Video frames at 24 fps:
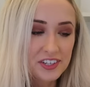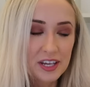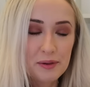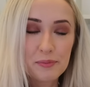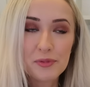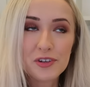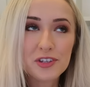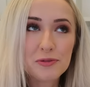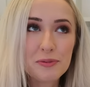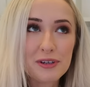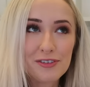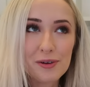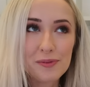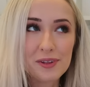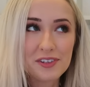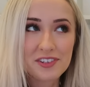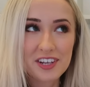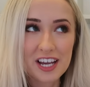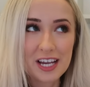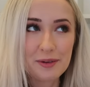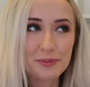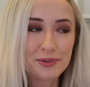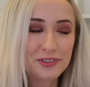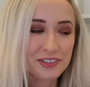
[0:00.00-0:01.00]
It must be from the
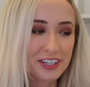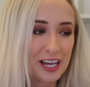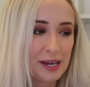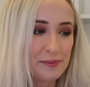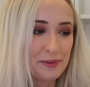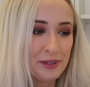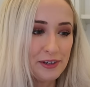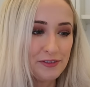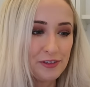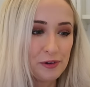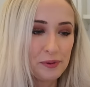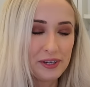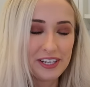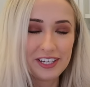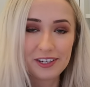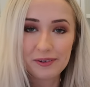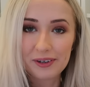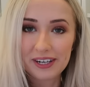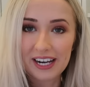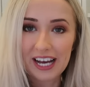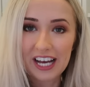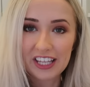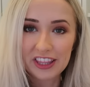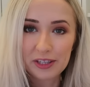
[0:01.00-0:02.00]
tablescape the other week
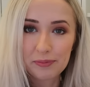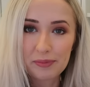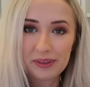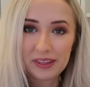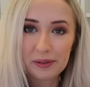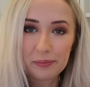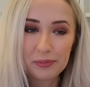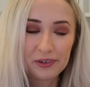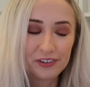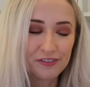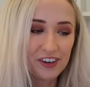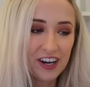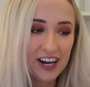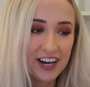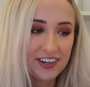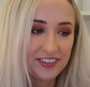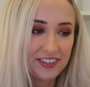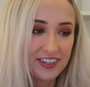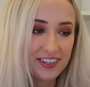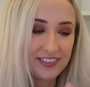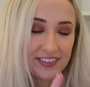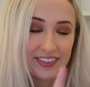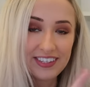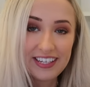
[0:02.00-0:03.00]
when I had them in the bud
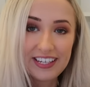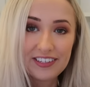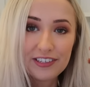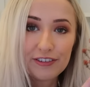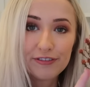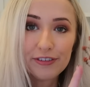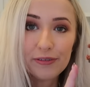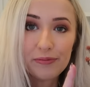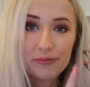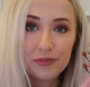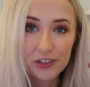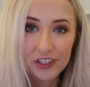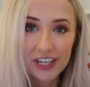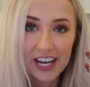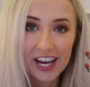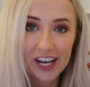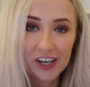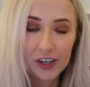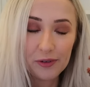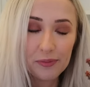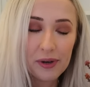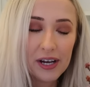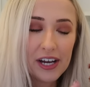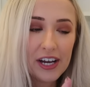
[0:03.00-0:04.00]
vases. These are from
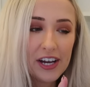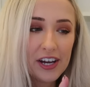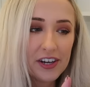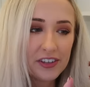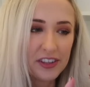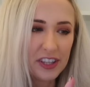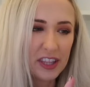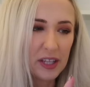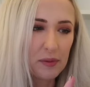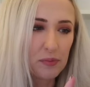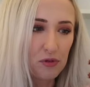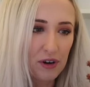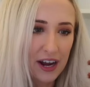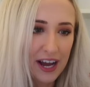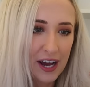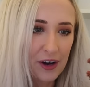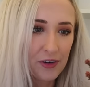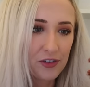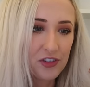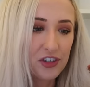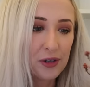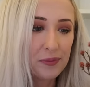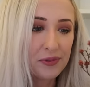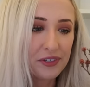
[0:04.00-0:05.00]
Dunelm, the
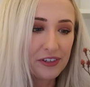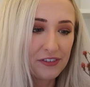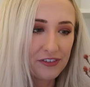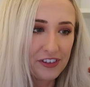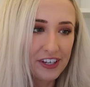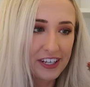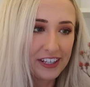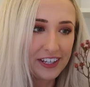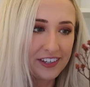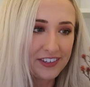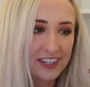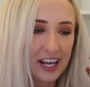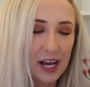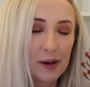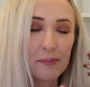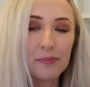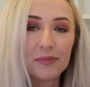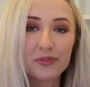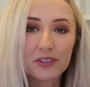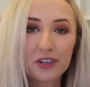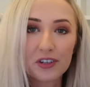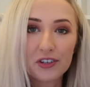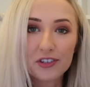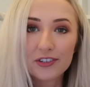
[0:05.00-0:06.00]
brown Gypsophila
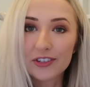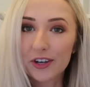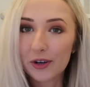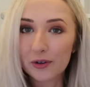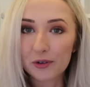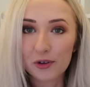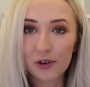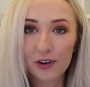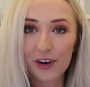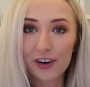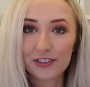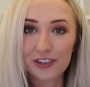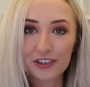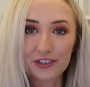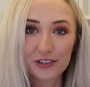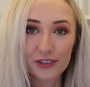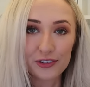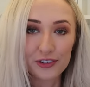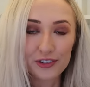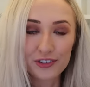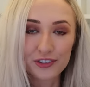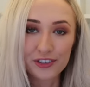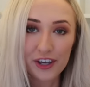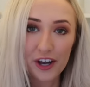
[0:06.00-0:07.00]
stems. So gorgeous,
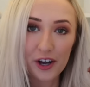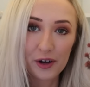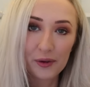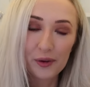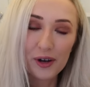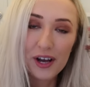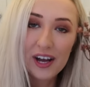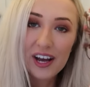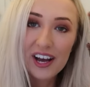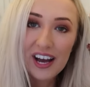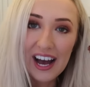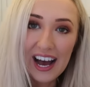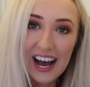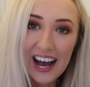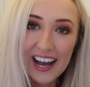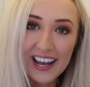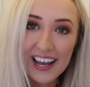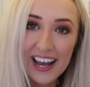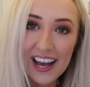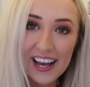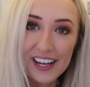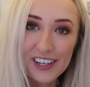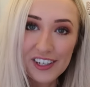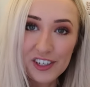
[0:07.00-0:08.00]
look so
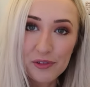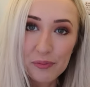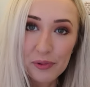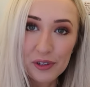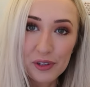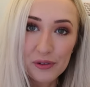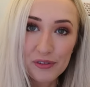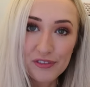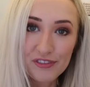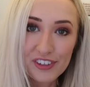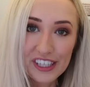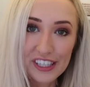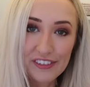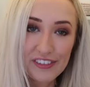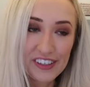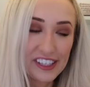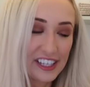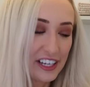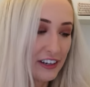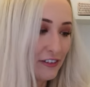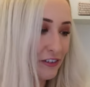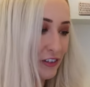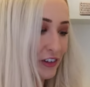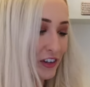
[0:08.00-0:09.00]
high end, but they're really,
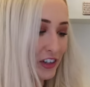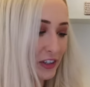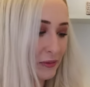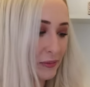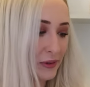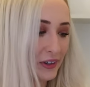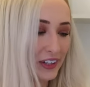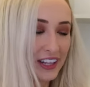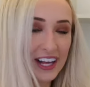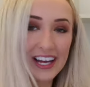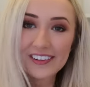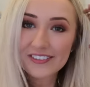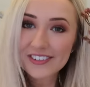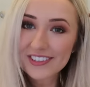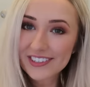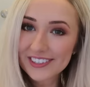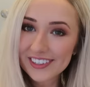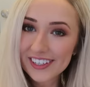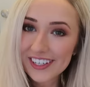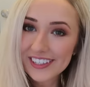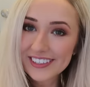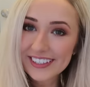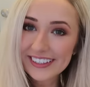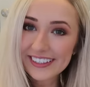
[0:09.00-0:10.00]
really affordable. And I've just
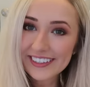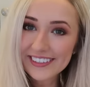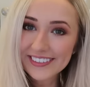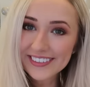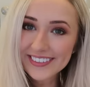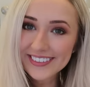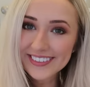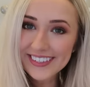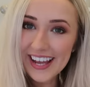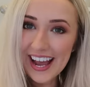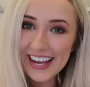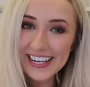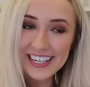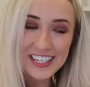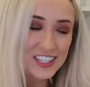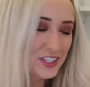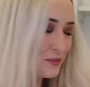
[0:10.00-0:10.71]
got a little tiny